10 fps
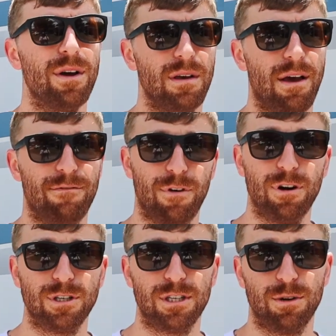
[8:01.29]
At
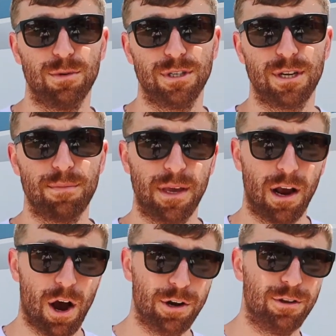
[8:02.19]
first there was something
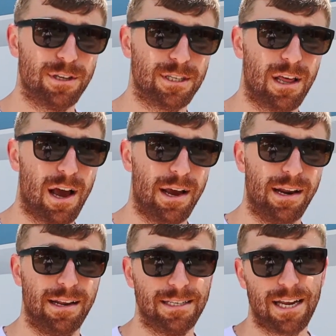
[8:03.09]
under the slide
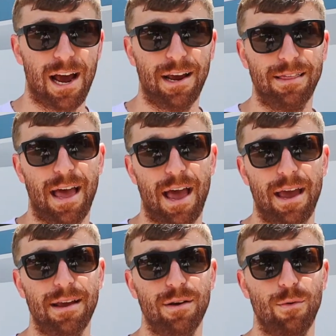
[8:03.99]
inside that
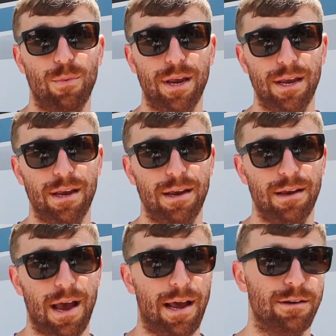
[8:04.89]
we
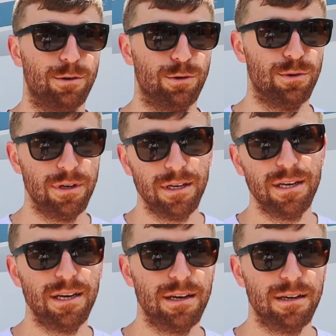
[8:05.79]
had to
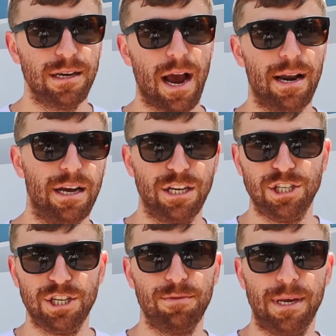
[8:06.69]
kind of
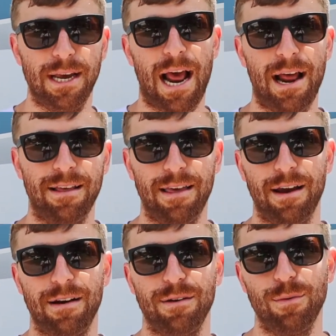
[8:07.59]
jimmy it out of
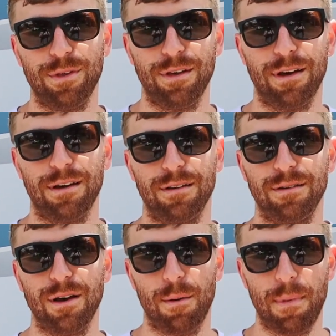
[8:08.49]
there with
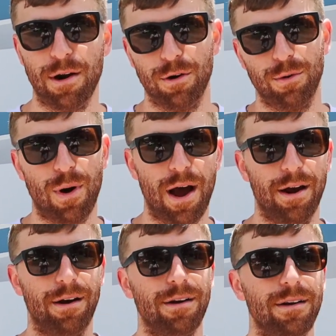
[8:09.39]
a metal
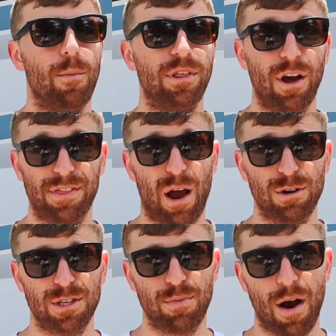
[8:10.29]
wire. And we thought that
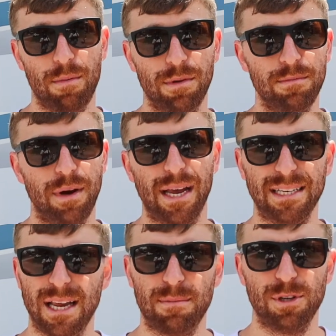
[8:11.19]
was the problem, but it
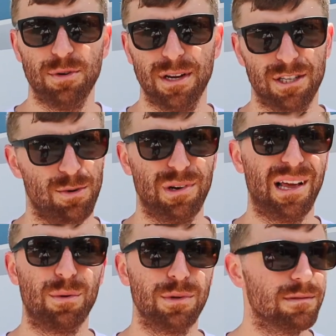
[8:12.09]
kept doing it, so we're
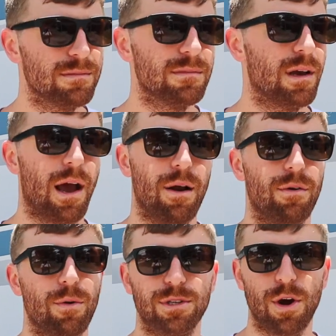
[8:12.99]
like, I don't
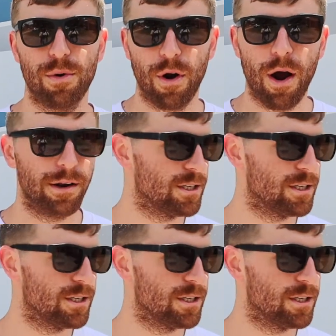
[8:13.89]
know what's going on.